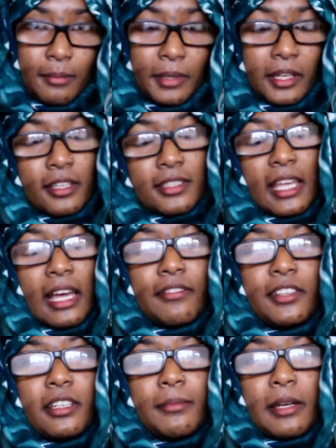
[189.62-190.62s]
Because they
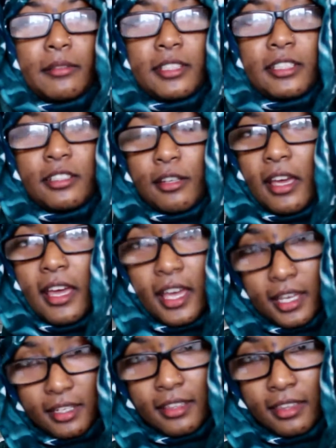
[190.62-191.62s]
haven't amounted to
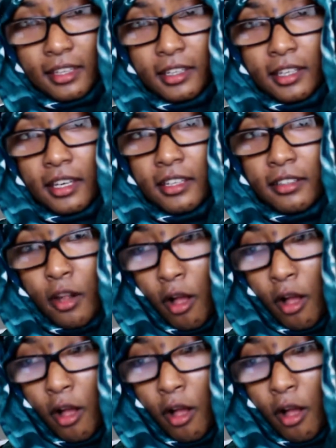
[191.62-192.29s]
anything in